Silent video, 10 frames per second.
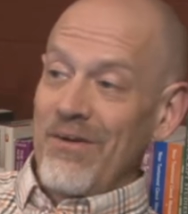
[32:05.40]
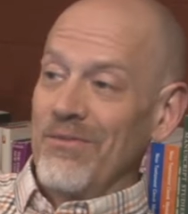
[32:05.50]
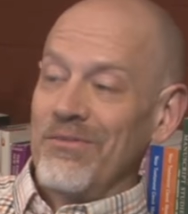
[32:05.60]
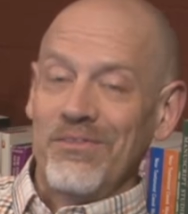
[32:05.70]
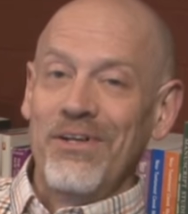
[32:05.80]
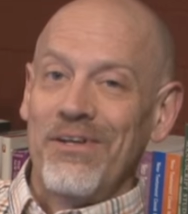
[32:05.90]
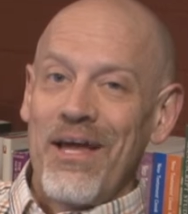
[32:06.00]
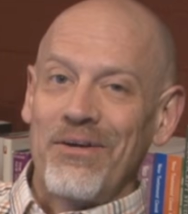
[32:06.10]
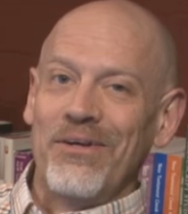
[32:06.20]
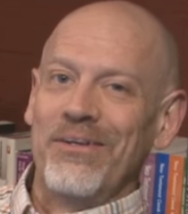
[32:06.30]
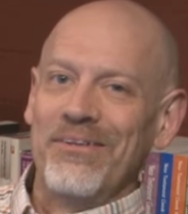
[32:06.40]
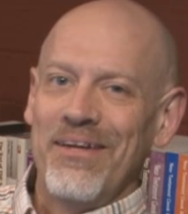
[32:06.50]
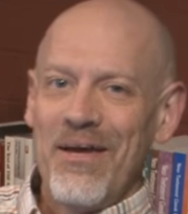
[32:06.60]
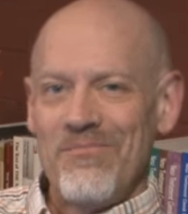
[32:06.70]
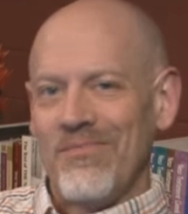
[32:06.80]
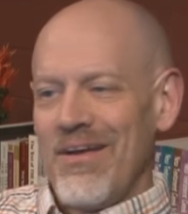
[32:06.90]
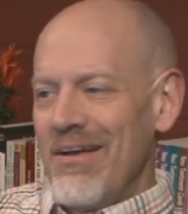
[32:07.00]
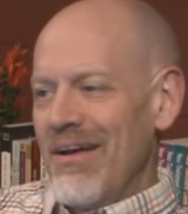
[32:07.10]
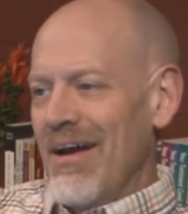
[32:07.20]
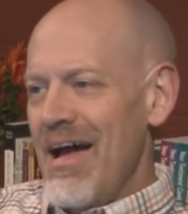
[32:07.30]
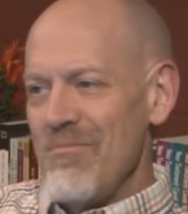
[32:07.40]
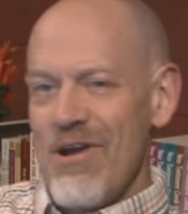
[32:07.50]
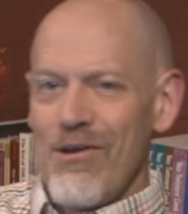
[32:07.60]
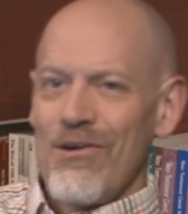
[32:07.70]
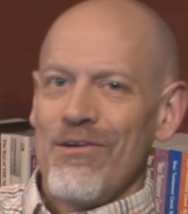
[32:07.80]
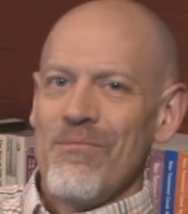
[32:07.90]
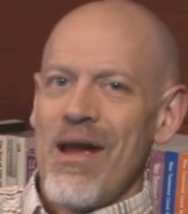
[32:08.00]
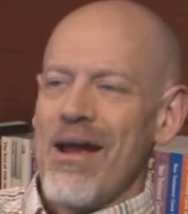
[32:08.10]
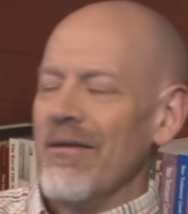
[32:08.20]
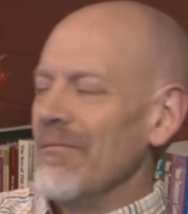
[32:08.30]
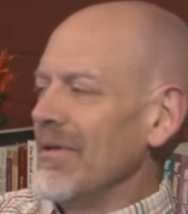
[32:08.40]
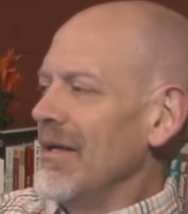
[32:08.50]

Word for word: I don't look nearly that good, and I'm I'm younger than the man.